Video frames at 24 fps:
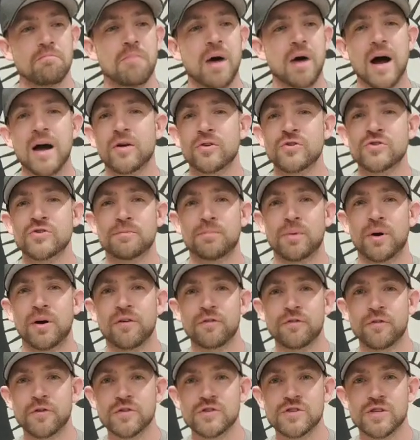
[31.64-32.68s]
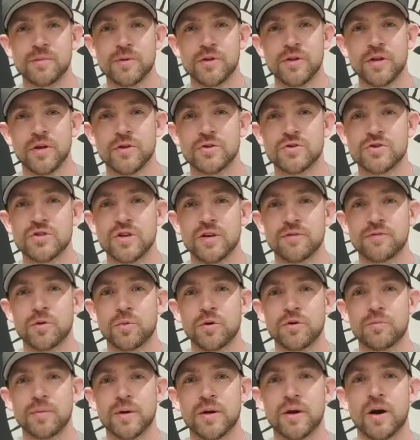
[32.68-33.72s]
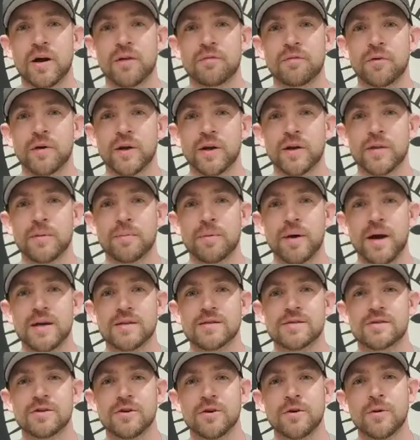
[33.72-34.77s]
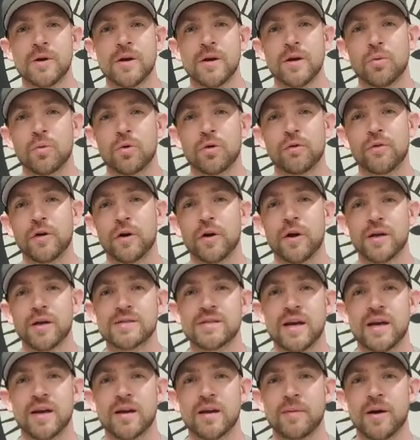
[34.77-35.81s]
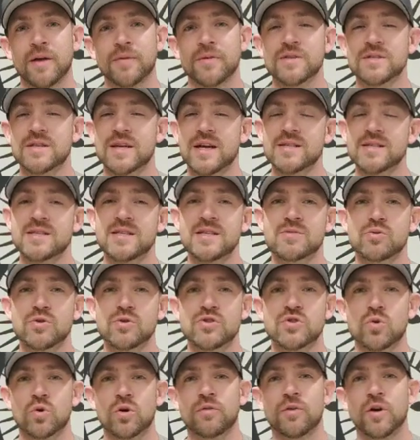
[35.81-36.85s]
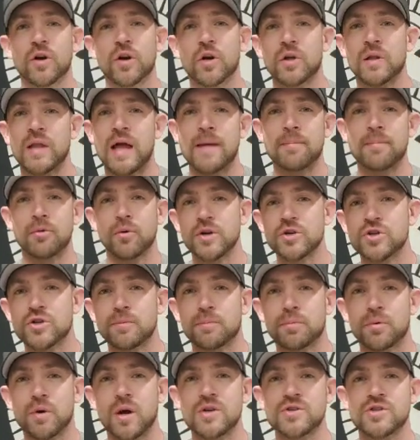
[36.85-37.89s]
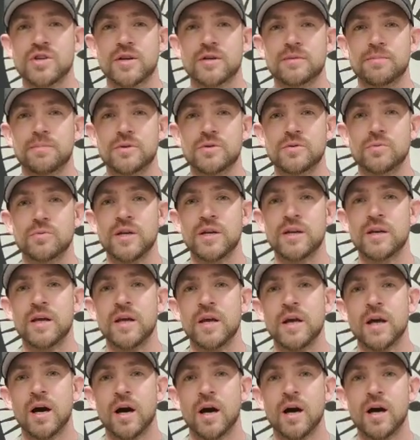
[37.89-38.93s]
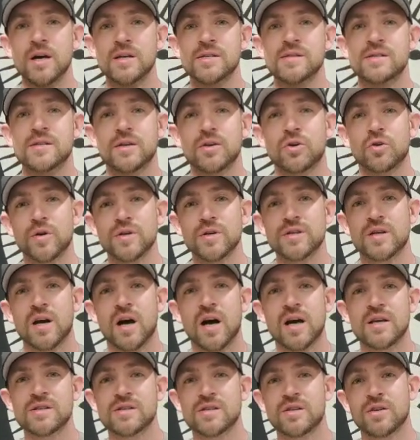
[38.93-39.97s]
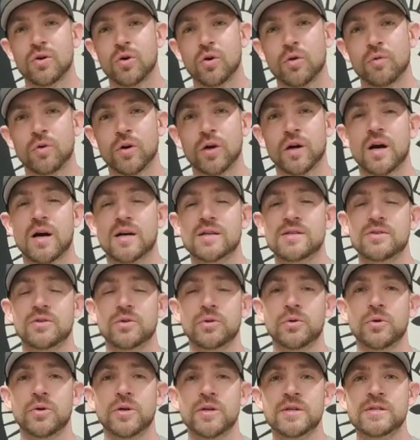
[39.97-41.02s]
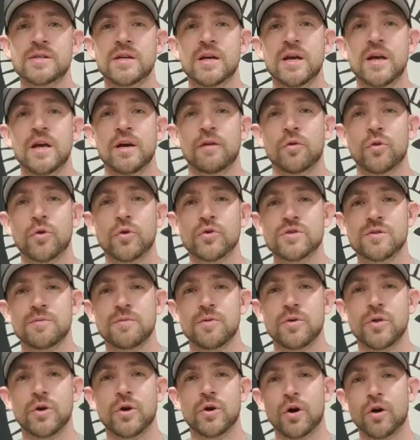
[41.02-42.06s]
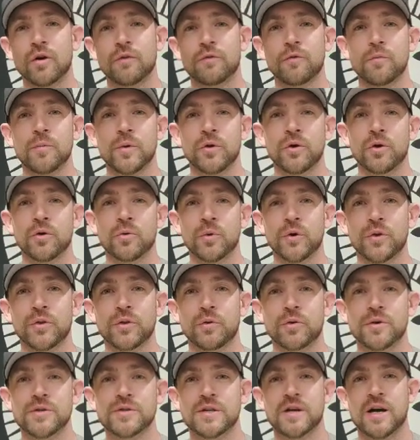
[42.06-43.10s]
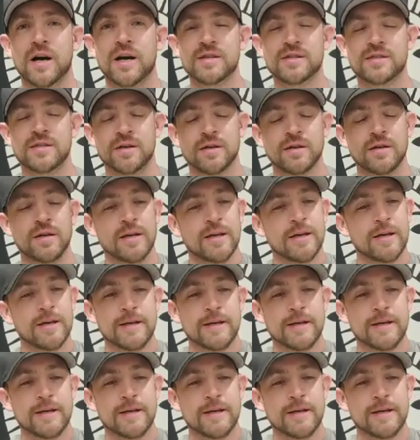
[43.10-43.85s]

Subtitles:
miles above some of the other stuff that we've been offering in the past. So we're very excited about this, guys. This was sort of a collaboration project between us and Chris Costa over at Costa Ludus. For those of you that aren't familiar with Chris Costa,